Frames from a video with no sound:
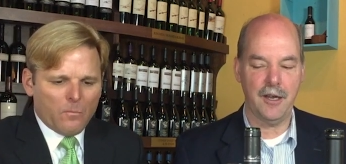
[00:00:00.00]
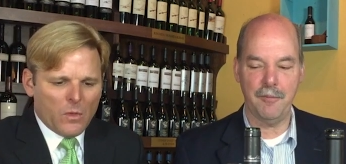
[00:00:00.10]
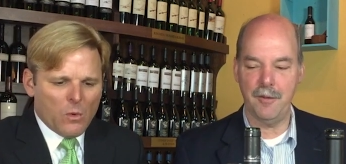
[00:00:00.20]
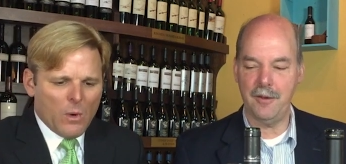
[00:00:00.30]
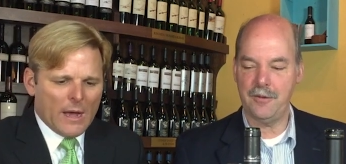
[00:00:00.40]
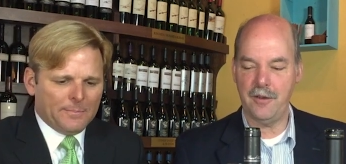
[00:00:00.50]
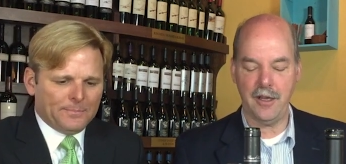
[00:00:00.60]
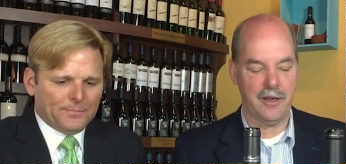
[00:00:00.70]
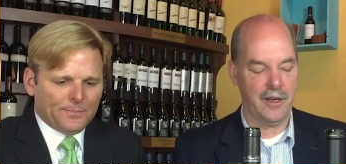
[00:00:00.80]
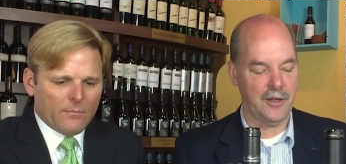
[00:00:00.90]
Speaker 1: Um, wow. It's
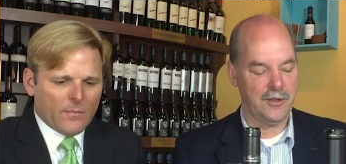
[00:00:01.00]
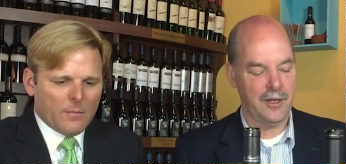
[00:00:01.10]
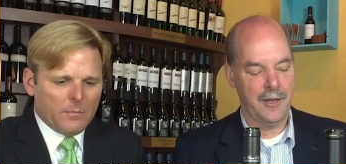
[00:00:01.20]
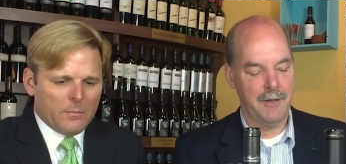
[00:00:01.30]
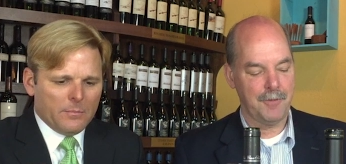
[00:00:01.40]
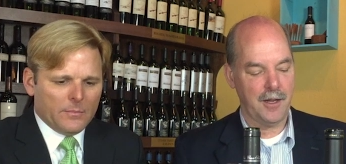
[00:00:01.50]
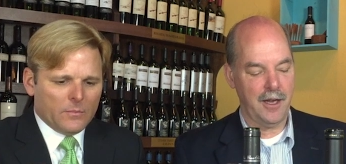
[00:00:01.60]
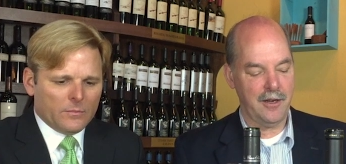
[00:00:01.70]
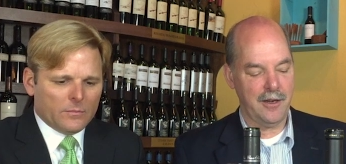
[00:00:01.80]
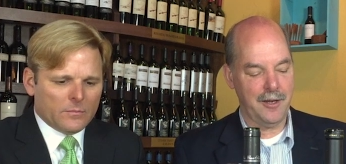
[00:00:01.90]
really nice.
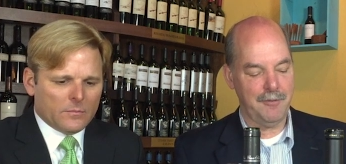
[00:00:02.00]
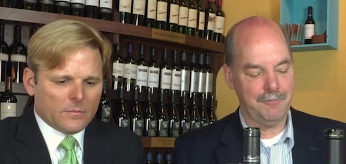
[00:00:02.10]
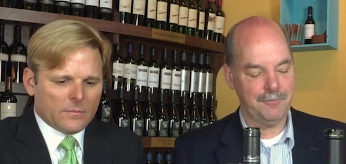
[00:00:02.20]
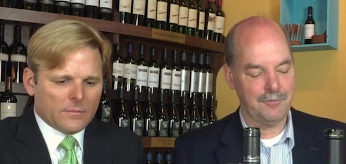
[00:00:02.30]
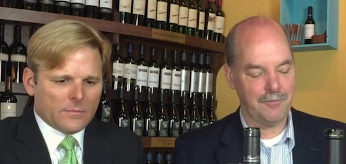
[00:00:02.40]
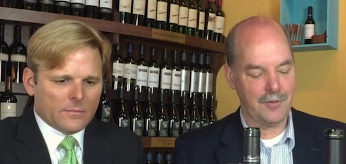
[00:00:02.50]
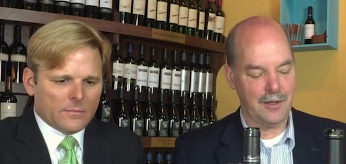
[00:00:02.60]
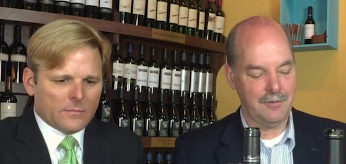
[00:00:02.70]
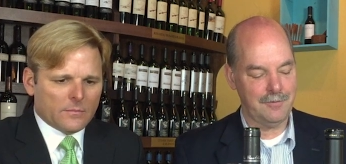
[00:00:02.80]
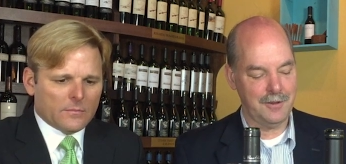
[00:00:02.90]
And um,
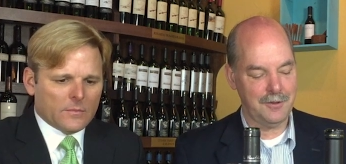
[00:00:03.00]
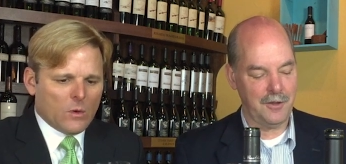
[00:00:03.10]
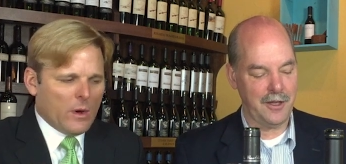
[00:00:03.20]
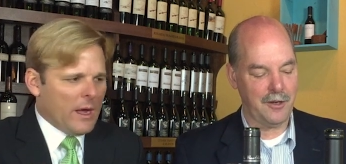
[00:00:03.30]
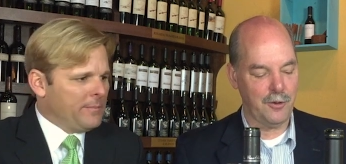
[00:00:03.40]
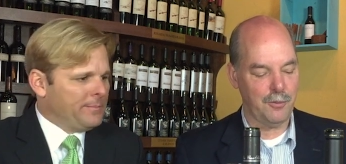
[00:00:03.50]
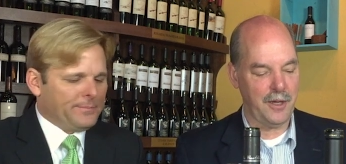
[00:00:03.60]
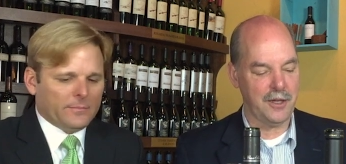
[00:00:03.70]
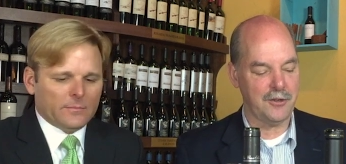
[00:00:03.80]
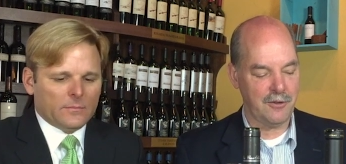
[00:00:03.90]
it's really wow. a cool
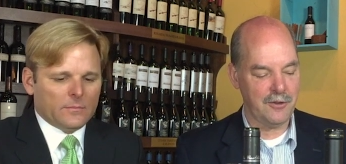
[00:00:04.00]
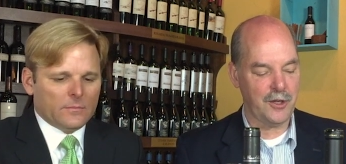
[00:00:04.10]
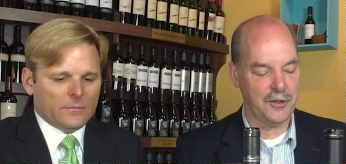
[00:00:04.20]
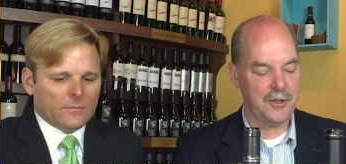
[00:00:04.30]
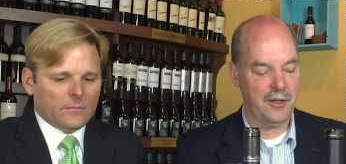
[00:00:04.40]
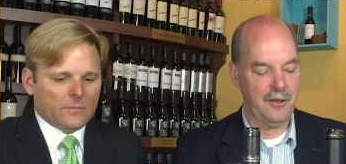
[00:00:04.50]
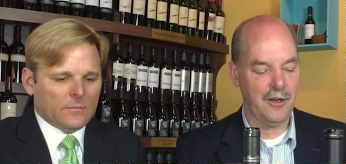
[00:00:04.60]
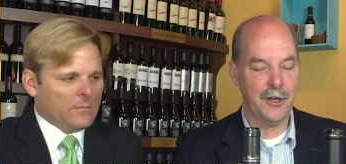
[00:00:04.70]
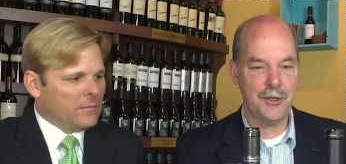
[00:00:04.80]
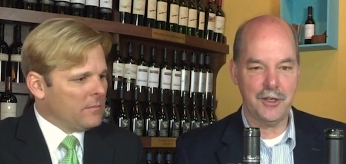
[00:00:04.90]
place. Salta,
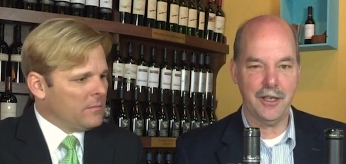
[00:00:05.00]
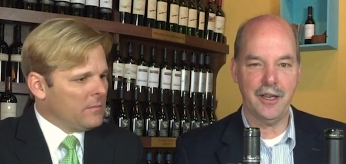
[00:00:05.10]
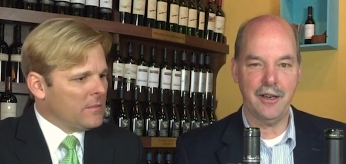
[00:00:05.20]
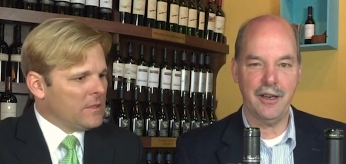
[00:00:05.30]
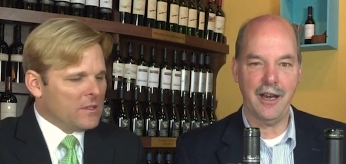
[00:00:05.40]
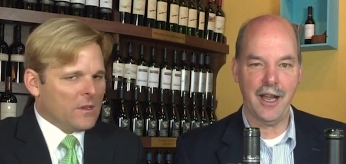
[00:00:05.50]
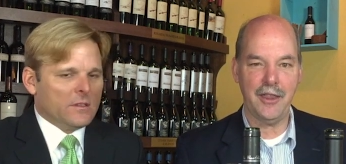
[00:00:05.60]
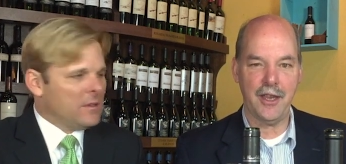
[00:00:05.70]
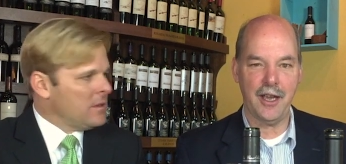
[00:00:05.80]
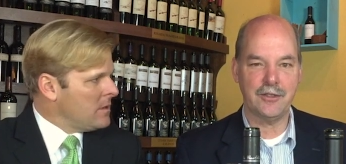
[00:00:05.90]
Argentina,
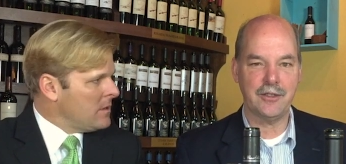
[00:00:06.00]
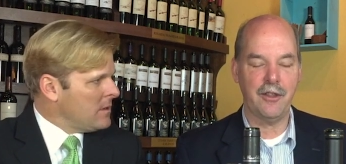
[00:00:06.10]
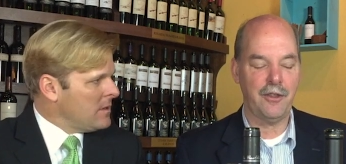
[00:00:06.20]
nine thousand